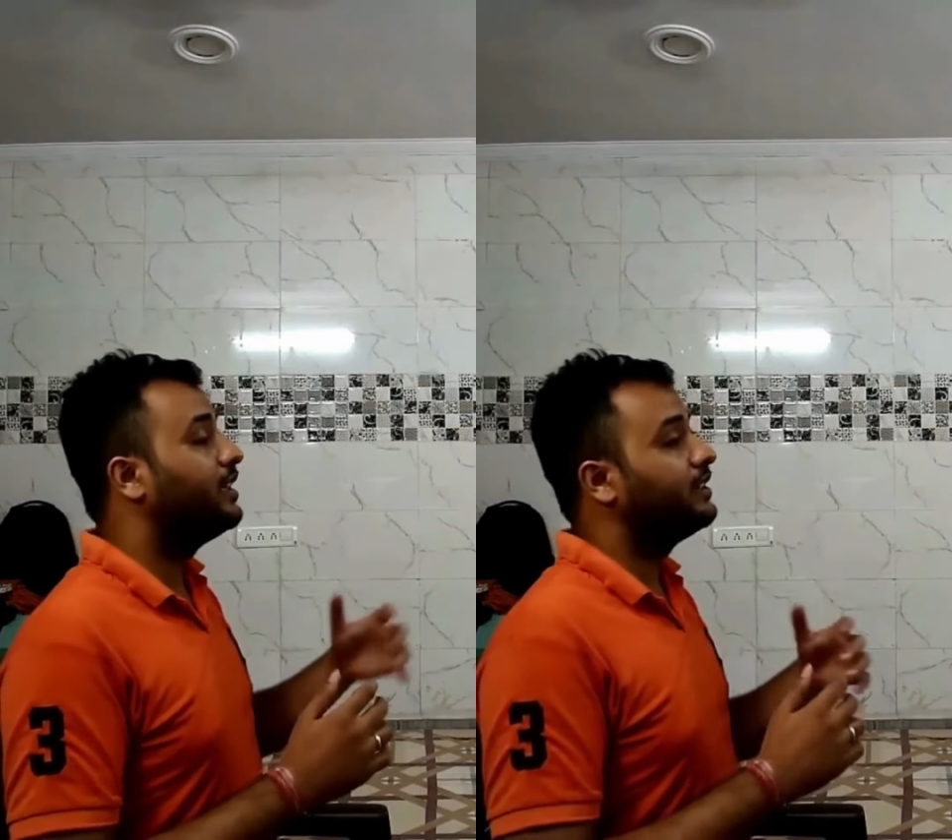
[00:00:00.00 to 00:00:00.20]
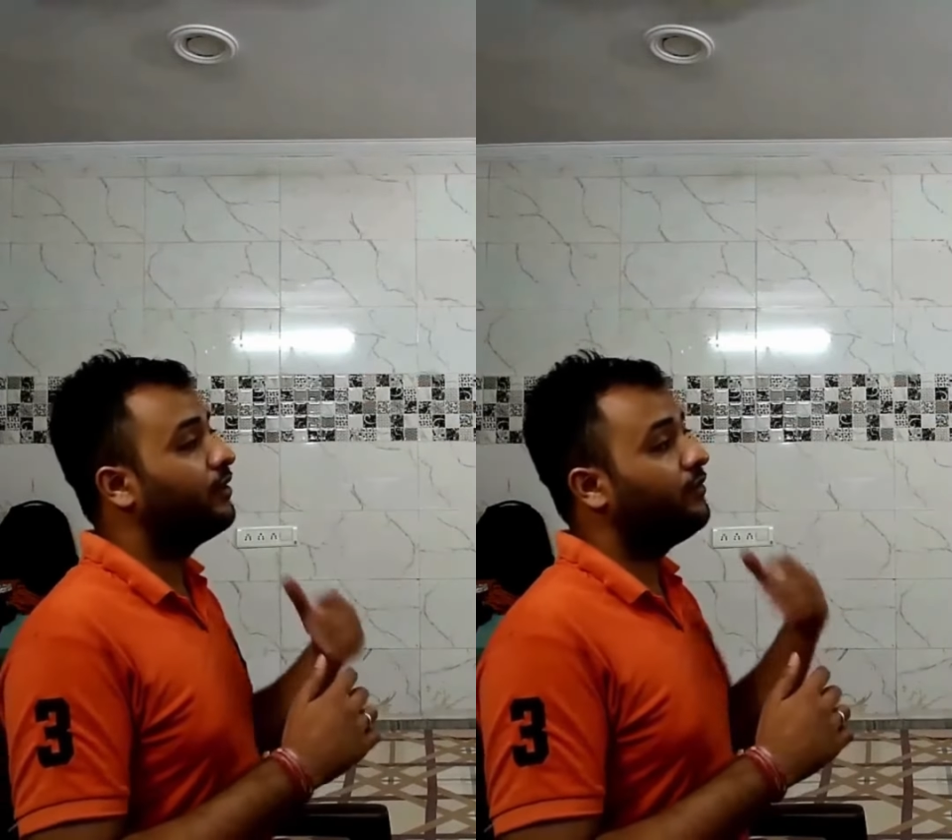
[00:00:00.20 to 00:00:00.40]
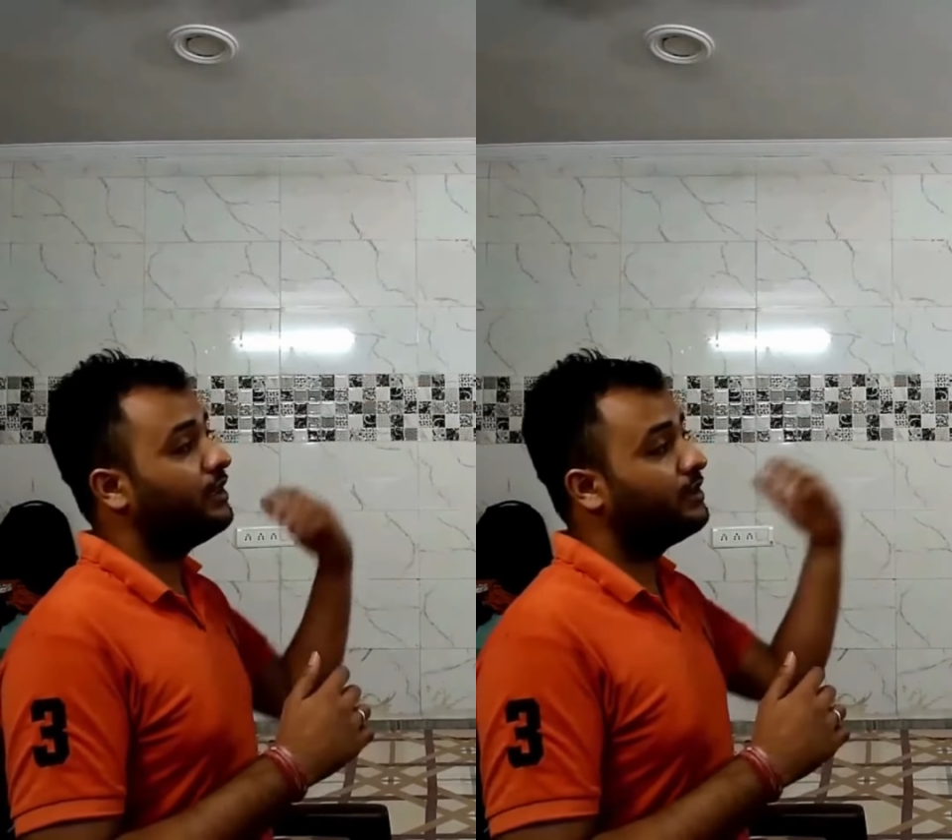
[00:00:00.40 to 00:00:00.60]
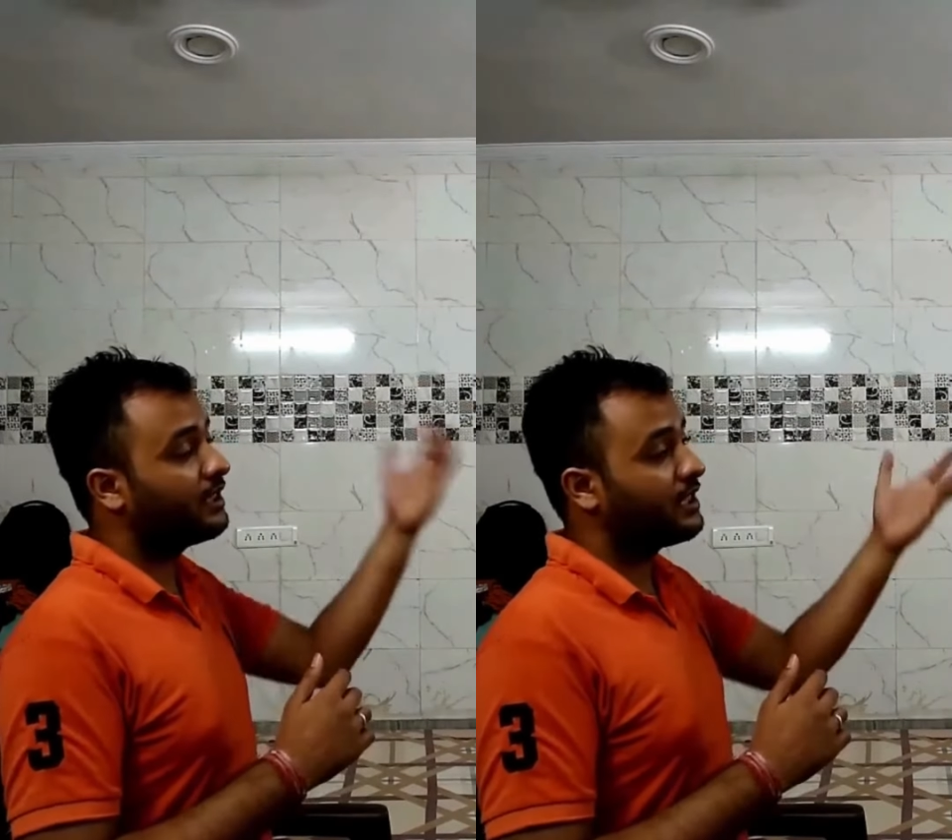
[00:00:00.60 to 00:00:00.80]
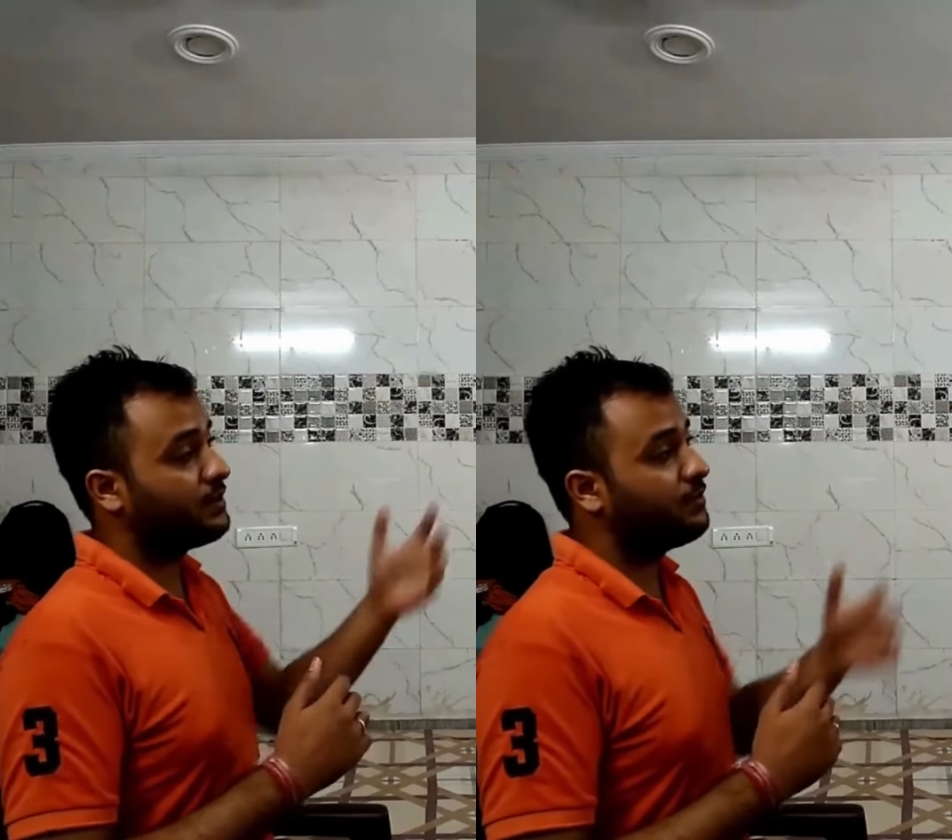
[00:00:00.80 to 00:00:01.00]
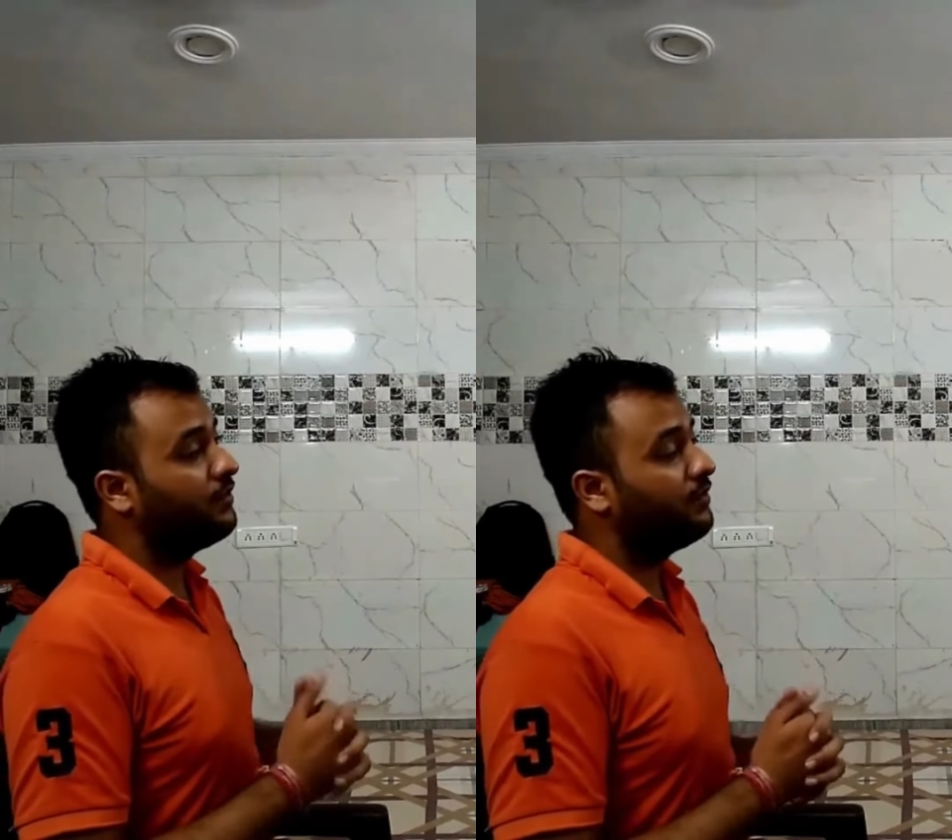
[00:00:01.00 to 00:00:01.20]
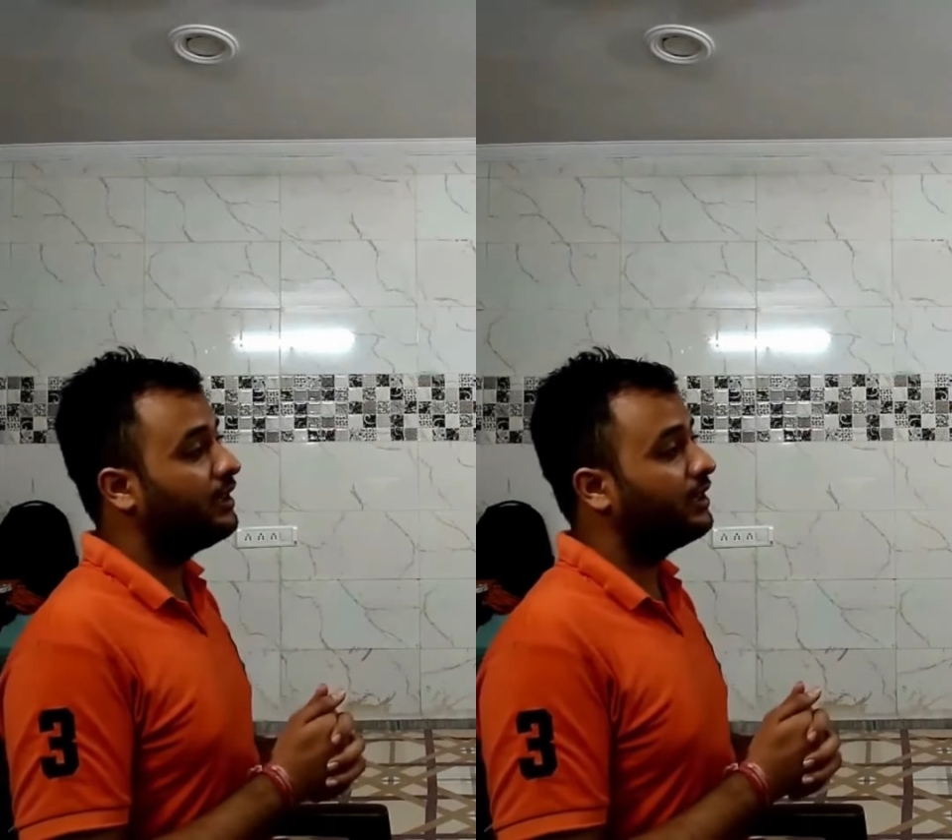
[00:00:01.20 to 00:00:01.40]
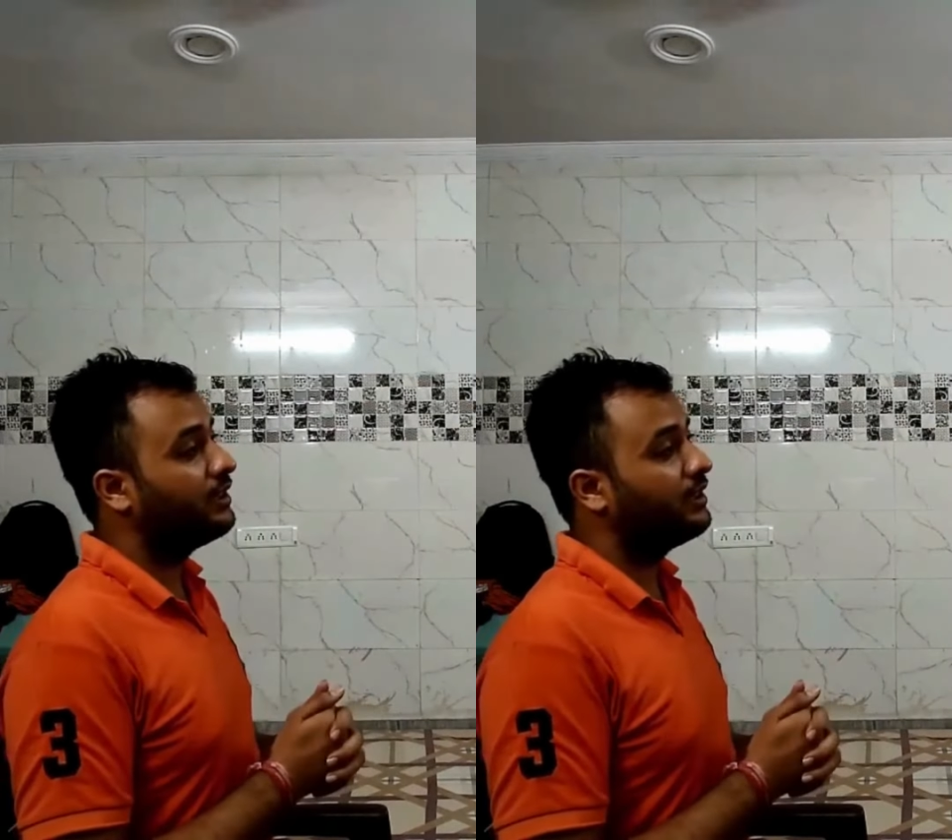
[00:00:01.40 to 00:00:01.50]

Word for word: the will the customer will